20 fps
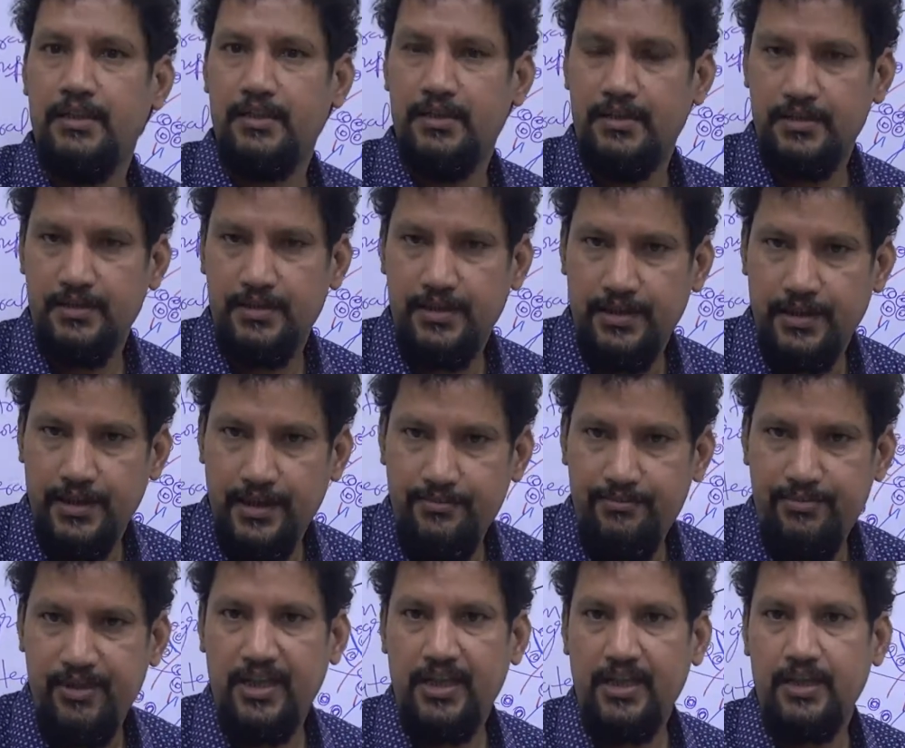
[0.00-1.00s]
the
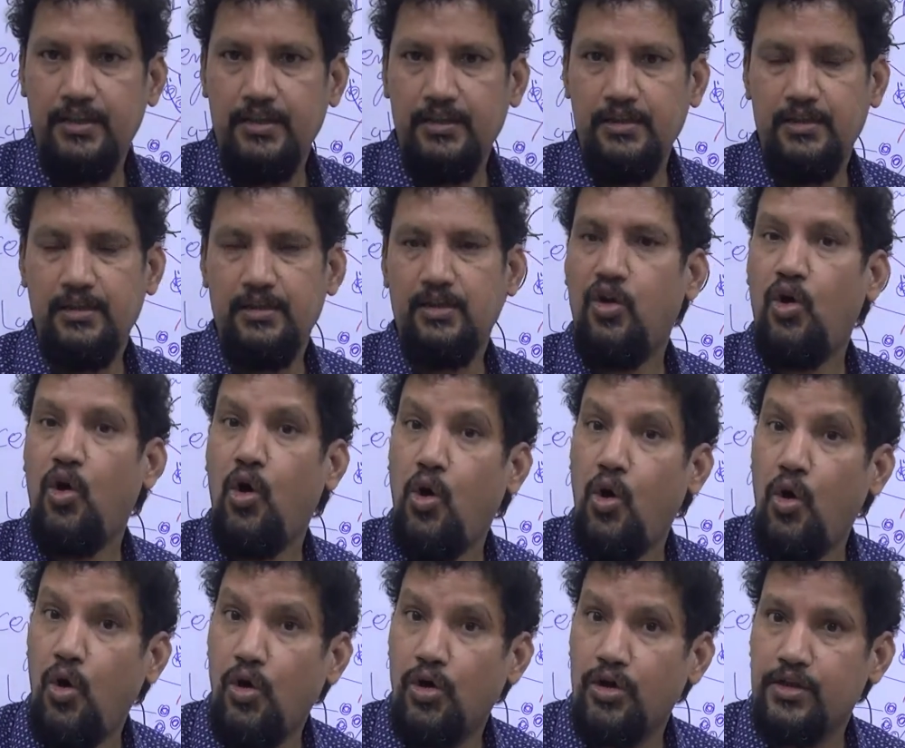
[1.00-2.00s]
apical
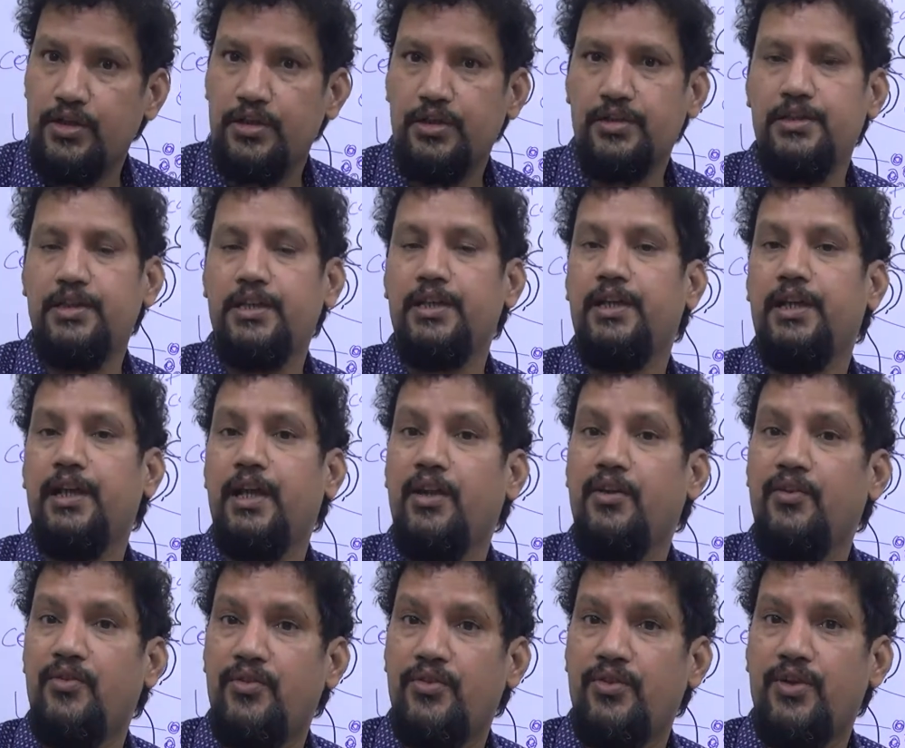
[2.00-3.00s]
or the
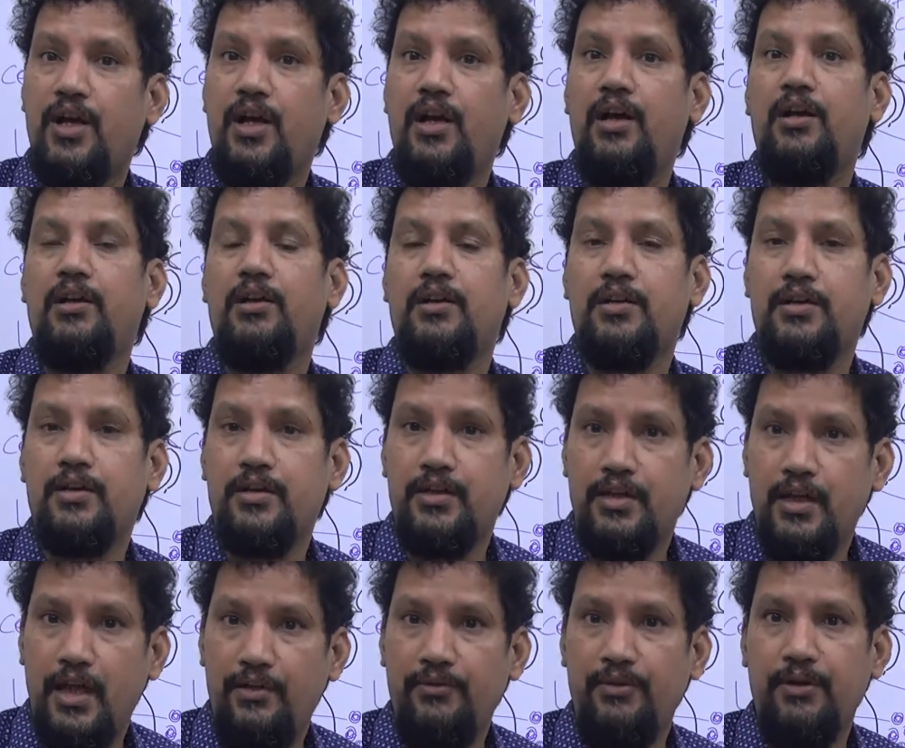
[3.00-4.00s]

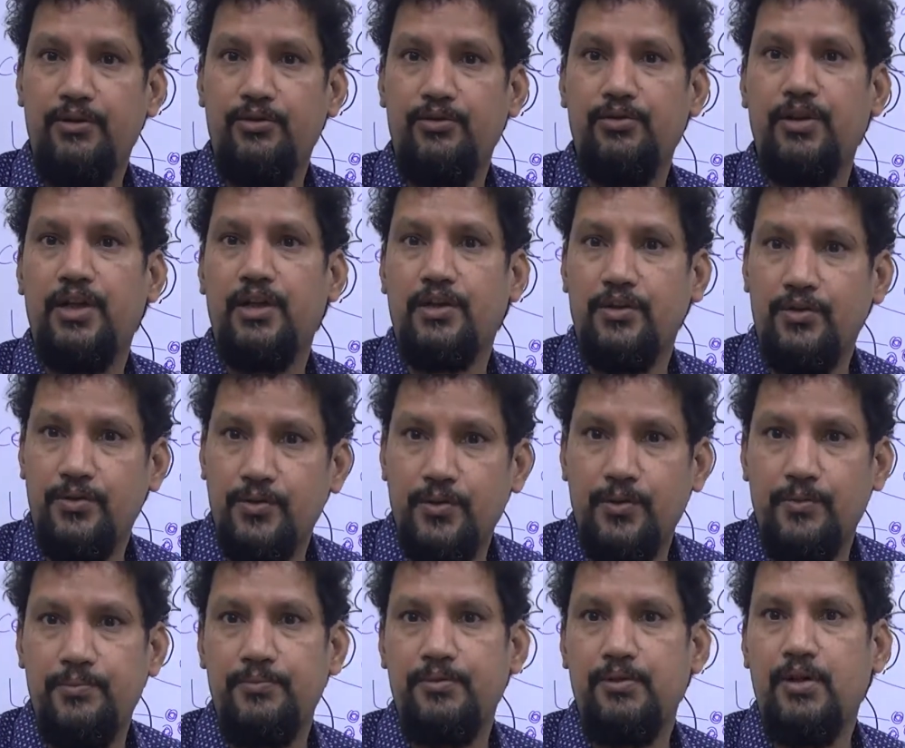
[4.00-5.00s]
infraclavicular
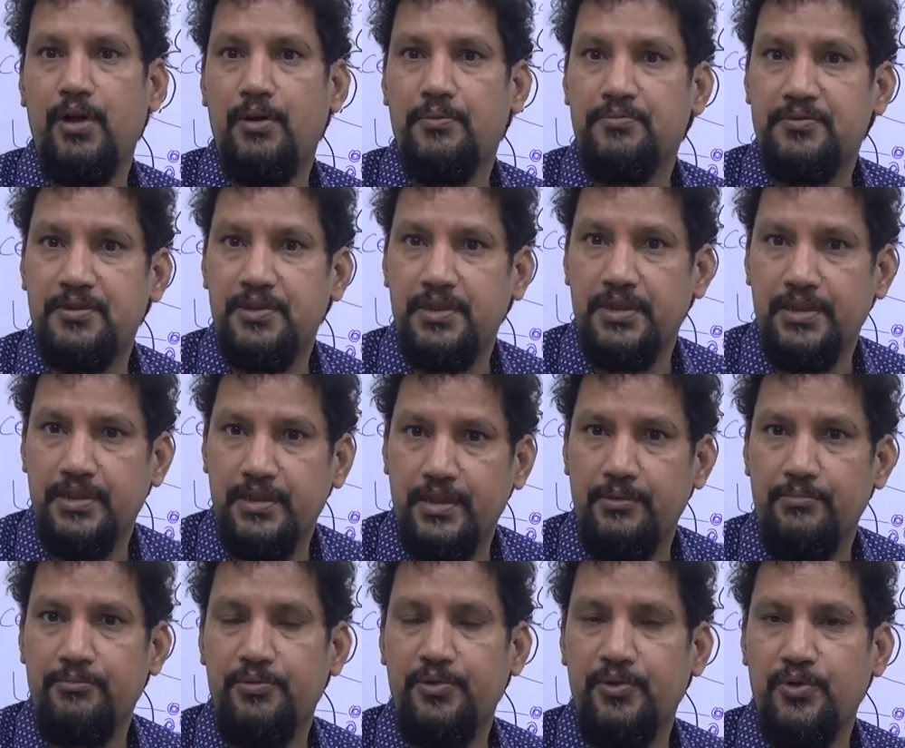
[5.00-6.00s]
group of the
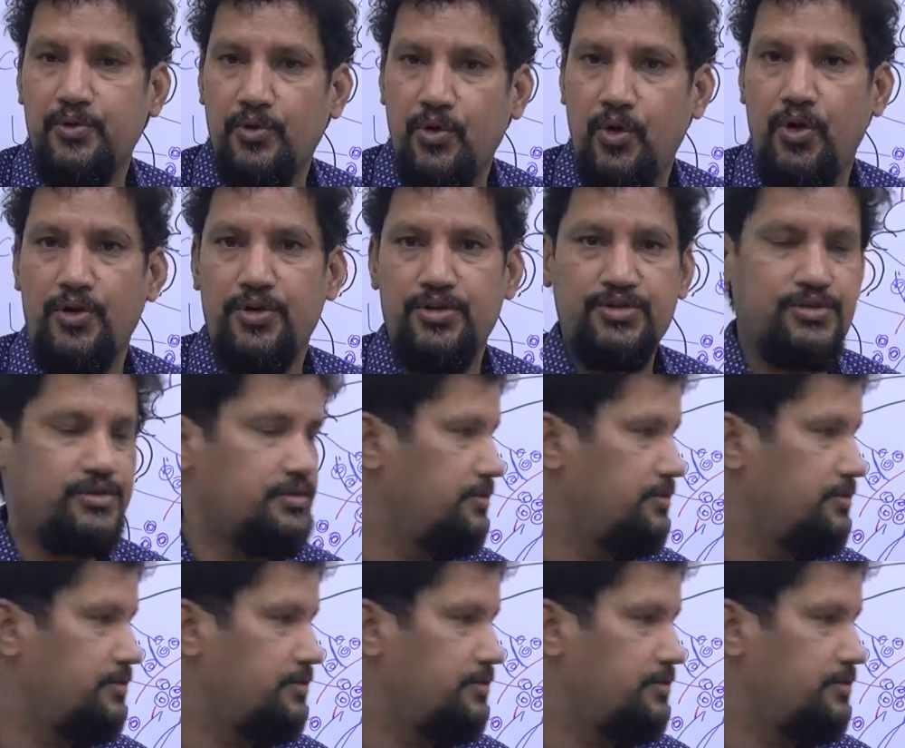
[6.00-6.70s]
lymph nodes.